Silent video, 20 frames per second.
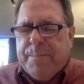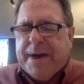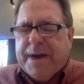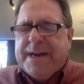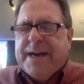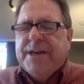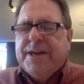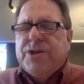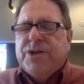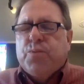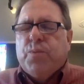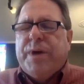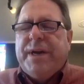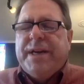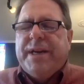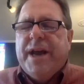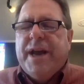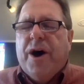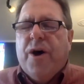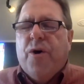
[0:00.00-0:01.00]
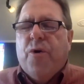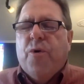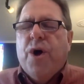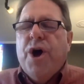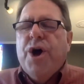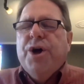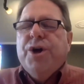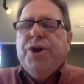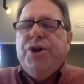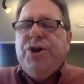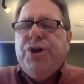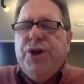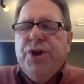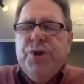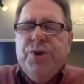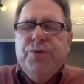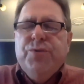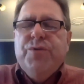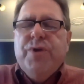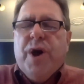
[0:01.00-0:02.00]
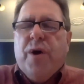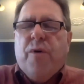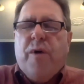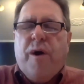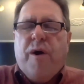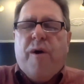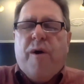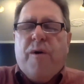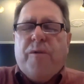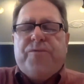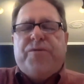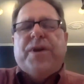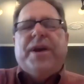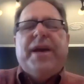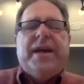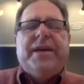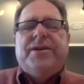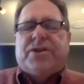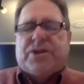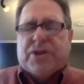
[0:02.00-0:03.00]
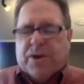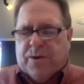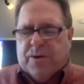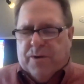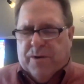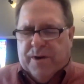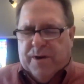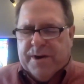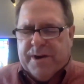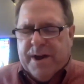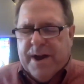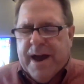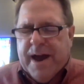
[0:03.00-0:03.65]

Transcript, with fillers: because we know you know all things, Lord.